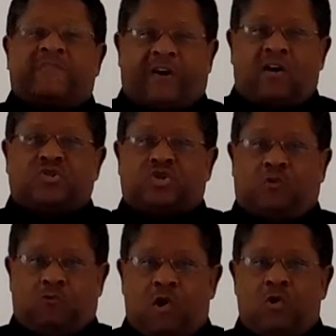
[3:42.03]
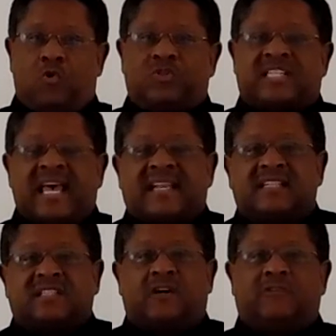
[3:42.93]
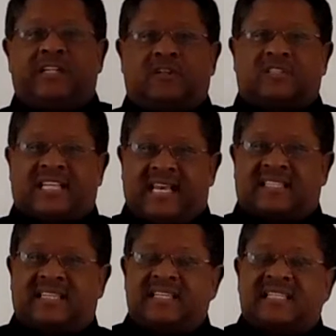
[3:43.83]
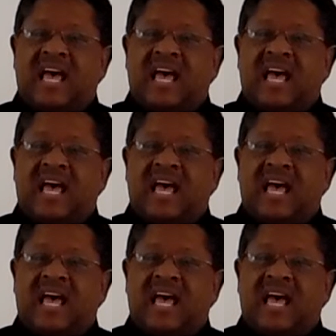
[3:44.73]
Foster Road, San Antonio, Texas.